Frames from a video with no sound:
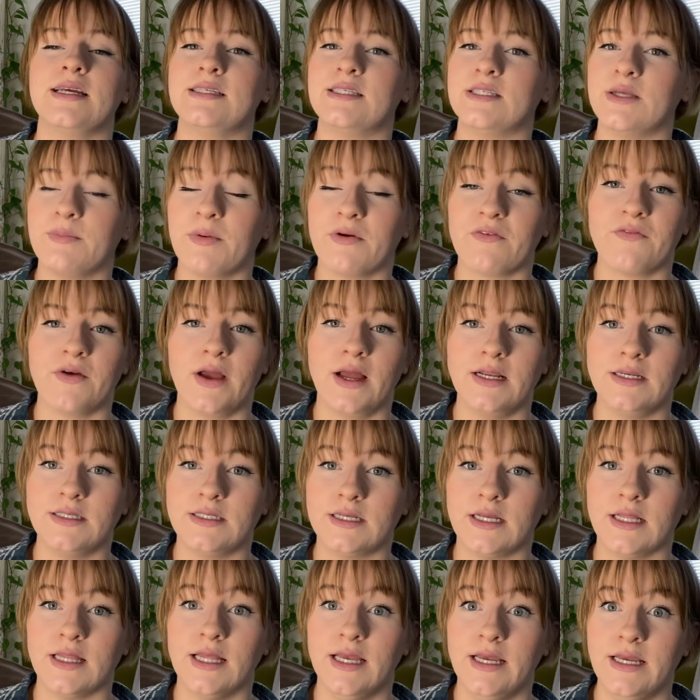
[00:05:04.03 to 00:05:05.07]
super fun
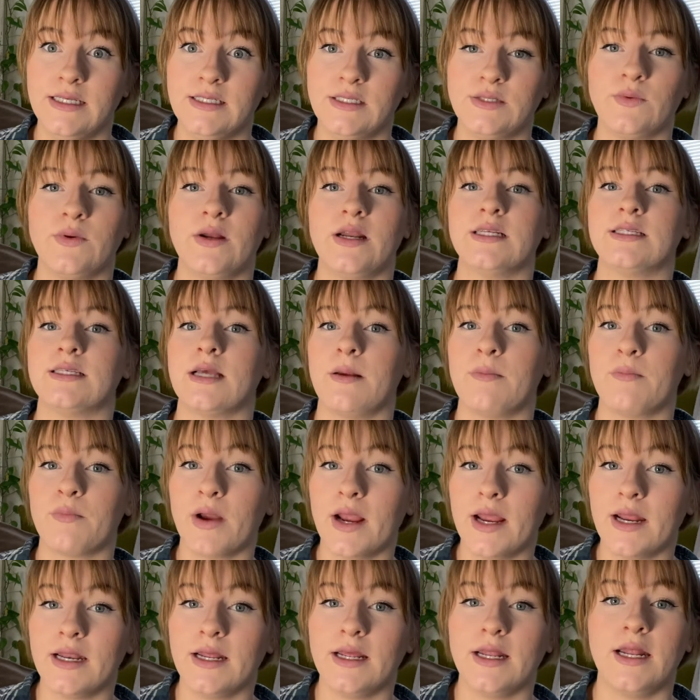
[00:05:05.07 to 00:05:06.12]
to list when it's
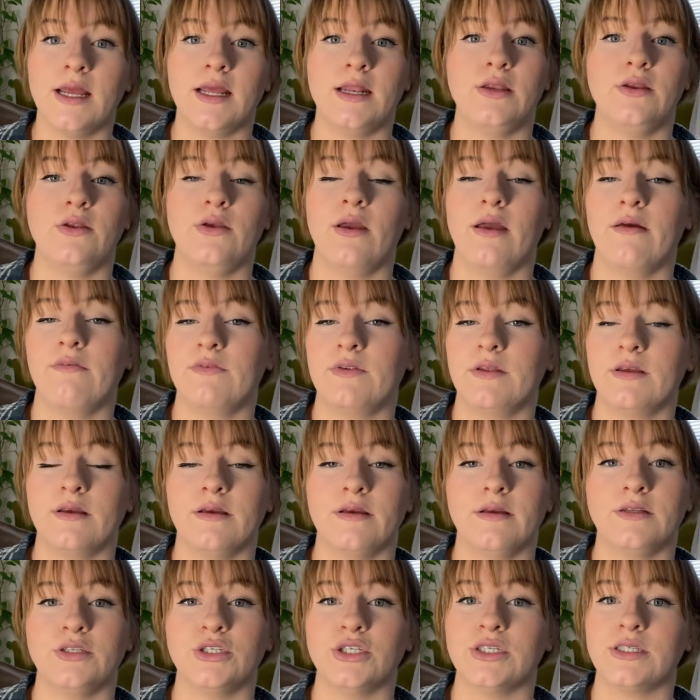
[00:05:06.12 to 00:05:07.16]
unbranded and you have
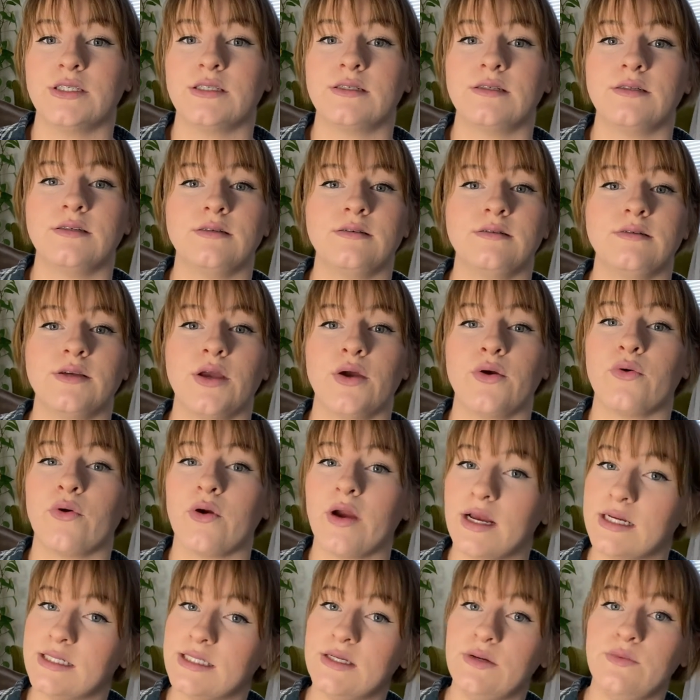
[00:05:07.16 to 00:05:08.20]
to just go
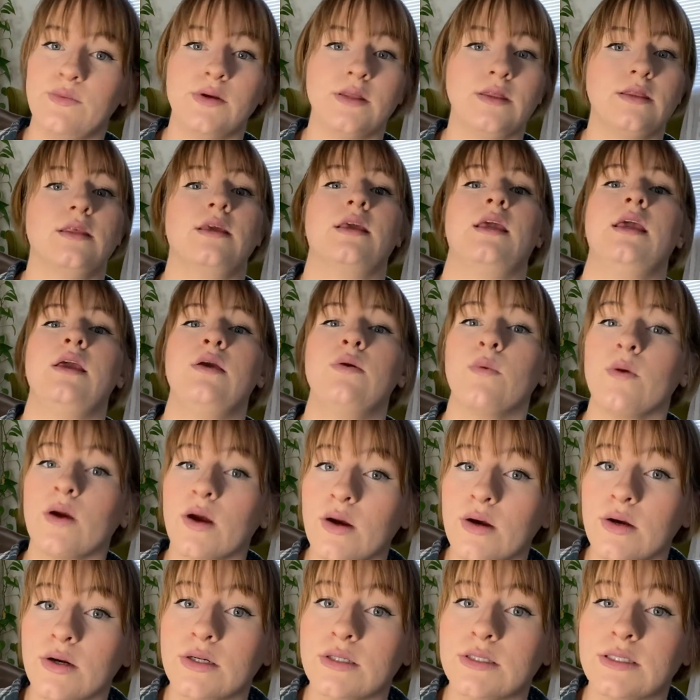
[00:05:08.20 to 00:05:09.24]
crazy with the
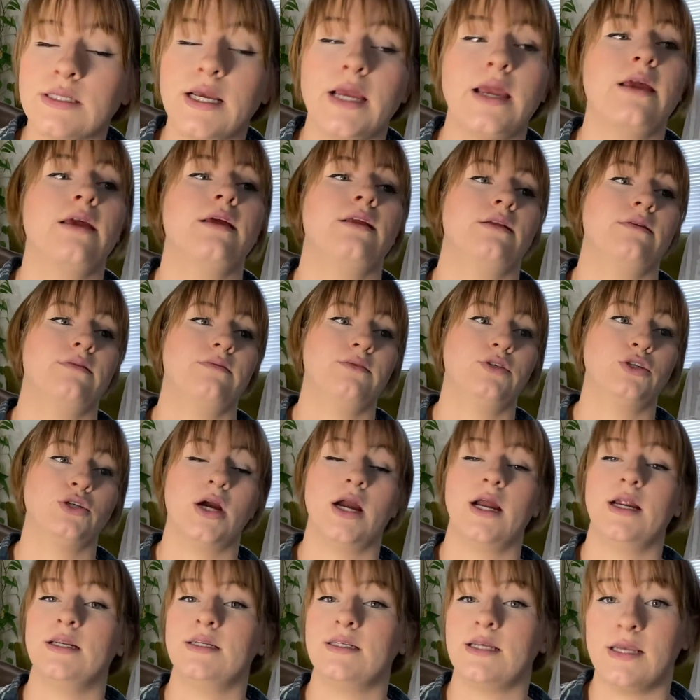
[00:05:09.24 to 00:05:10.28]
keywords and
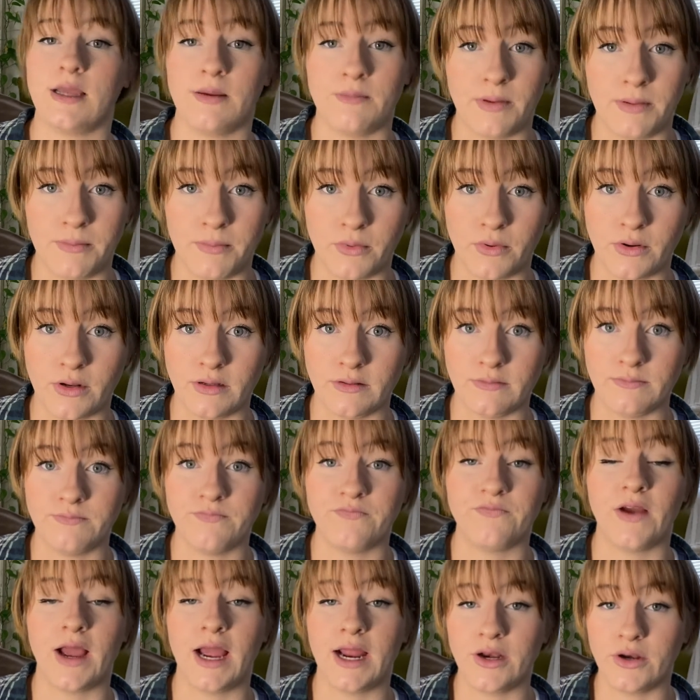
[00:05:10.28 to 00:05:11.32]
trying to get people to
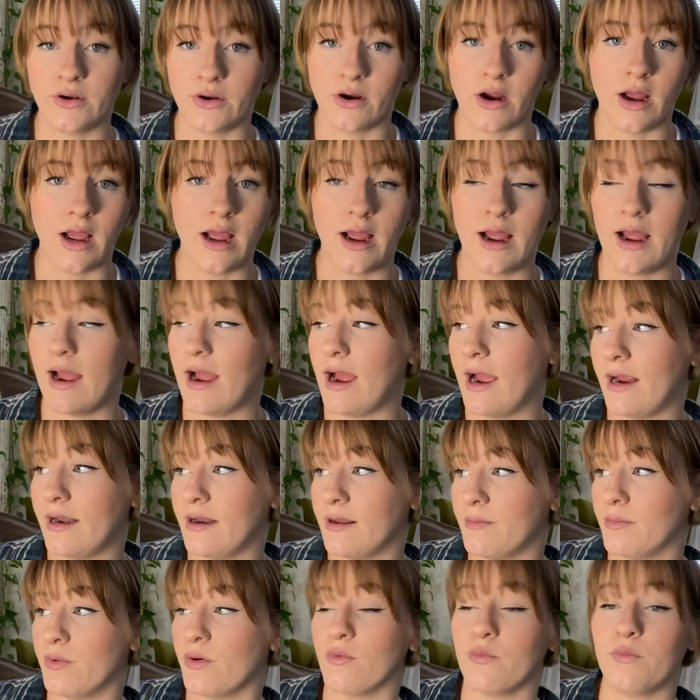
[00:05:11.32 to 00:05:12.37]
find your
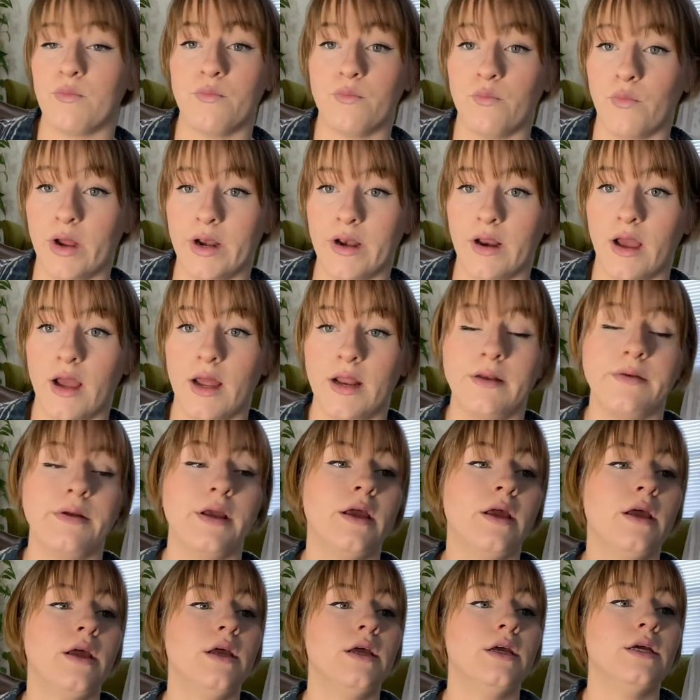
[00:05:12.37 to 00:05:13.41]
item or whatnot.
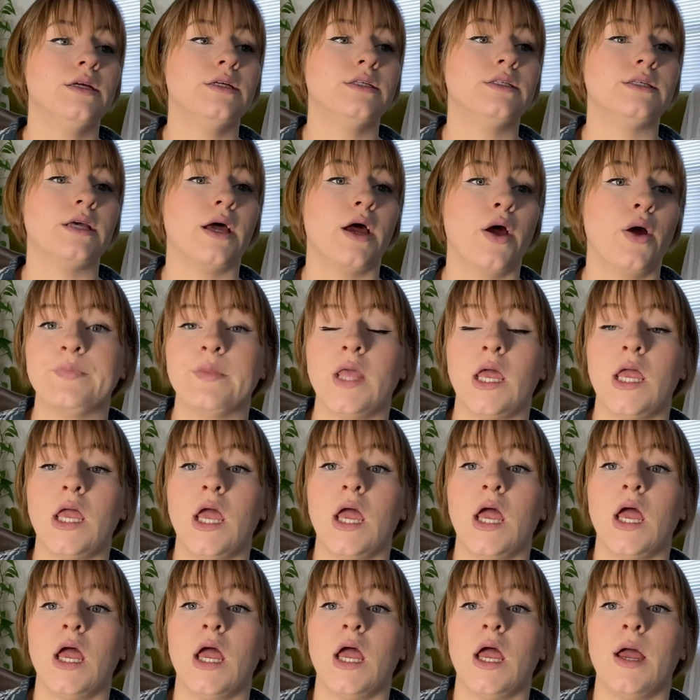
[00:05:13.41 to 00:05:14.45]
So
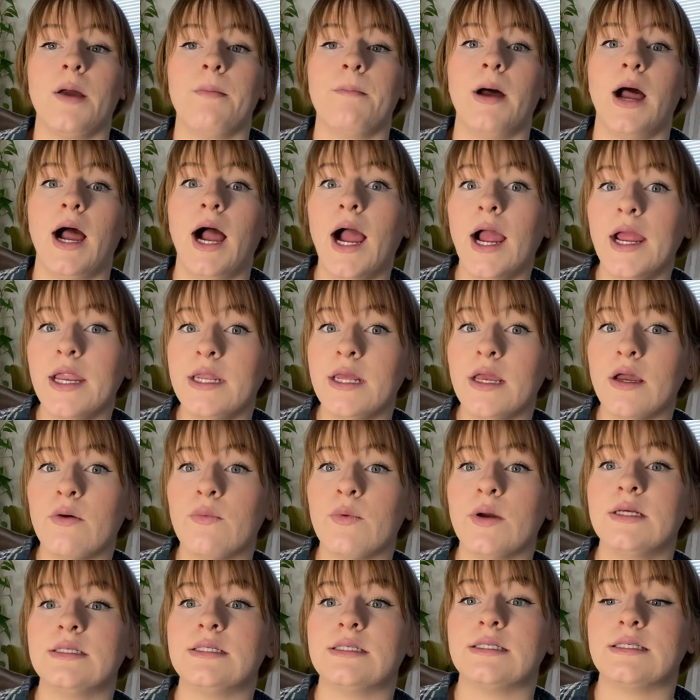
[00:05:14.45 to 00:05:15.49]
my idea
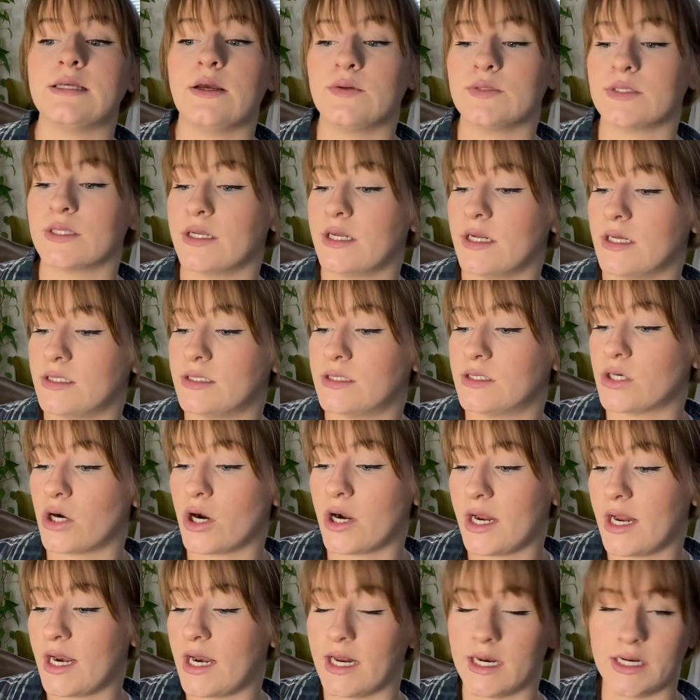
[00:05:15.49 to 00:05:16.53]
was I was going to
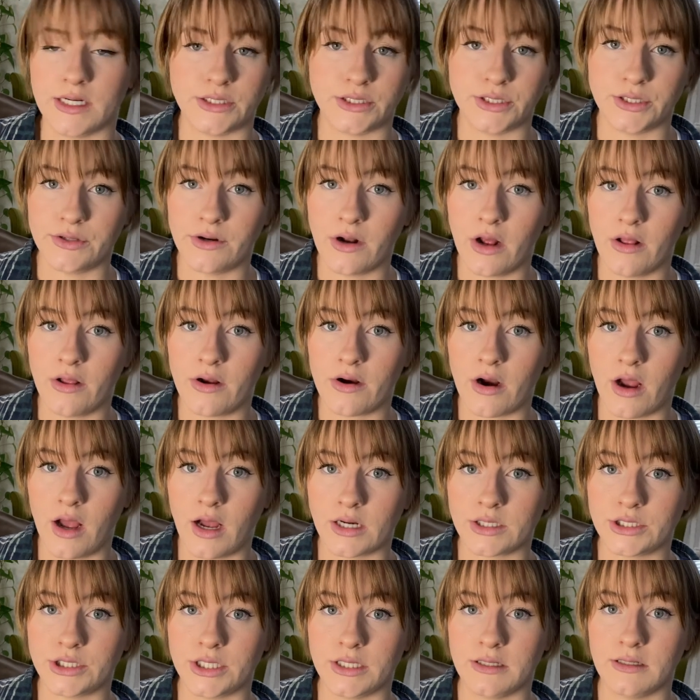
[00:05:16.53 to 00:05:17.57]
start it at a $2
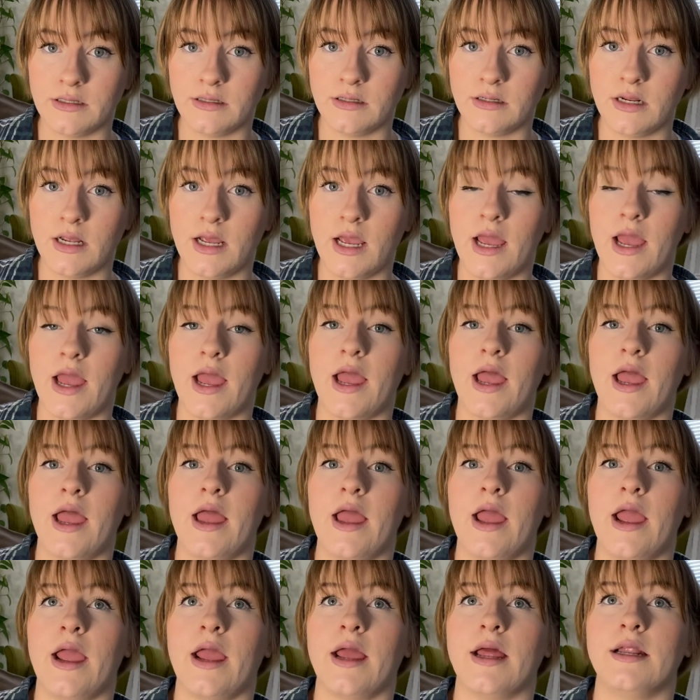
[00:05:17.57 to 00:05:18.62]
auction,
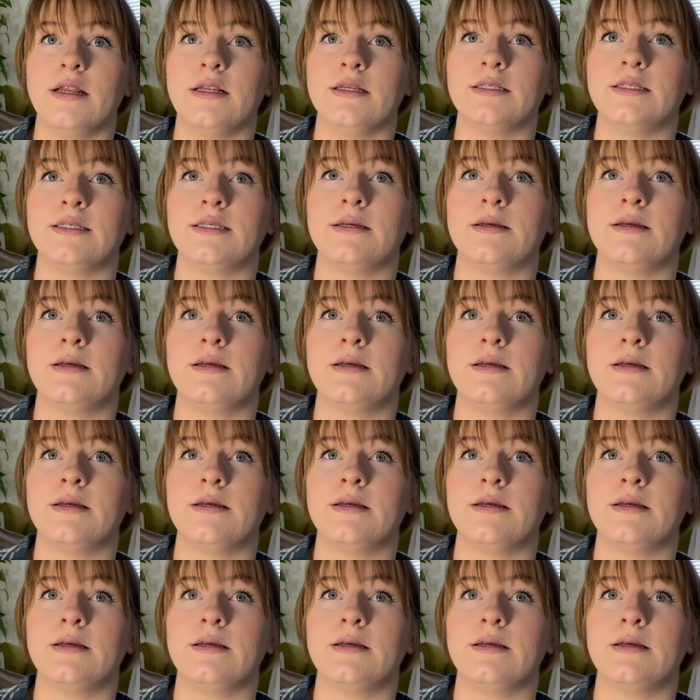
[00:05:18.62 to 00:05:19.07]
and